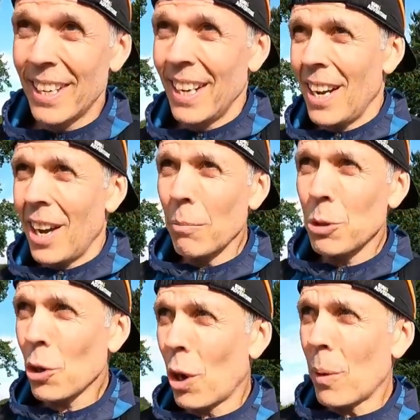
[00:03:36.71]
And
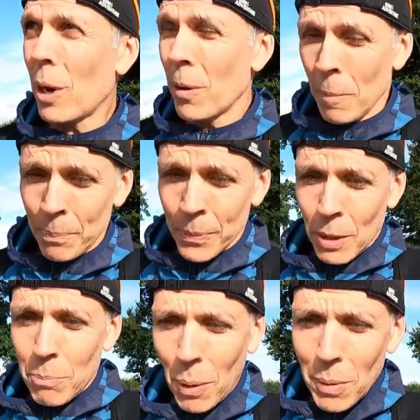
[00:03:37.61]
I'm sure we'll
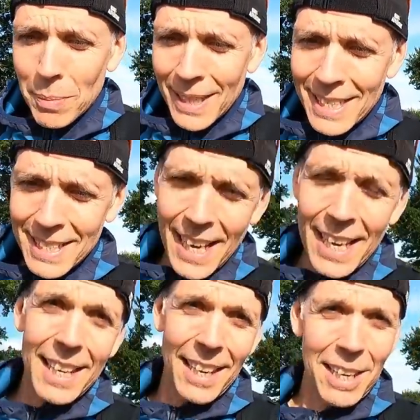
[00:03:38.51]
probably
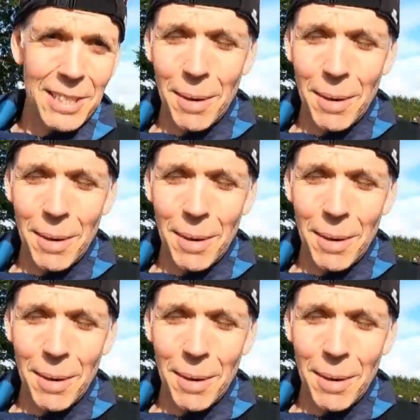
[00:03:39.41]
see uh,